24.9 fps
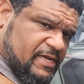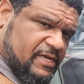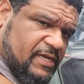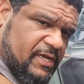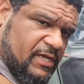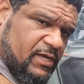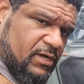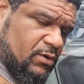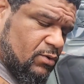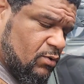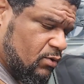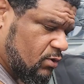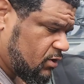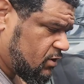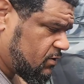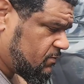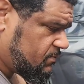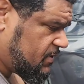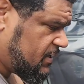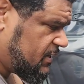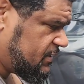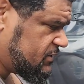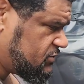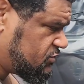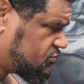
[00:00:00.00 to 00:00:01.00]
and order
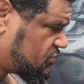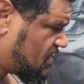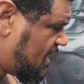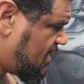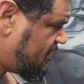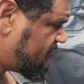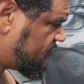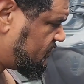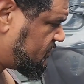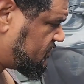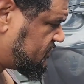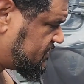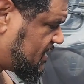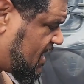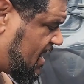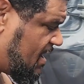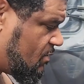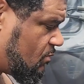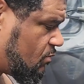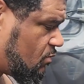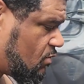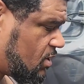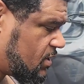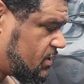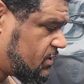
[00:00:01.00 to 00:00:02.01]
my drivers. I
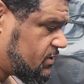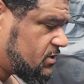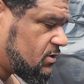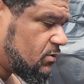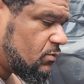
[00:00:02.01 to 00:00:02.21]
wanted to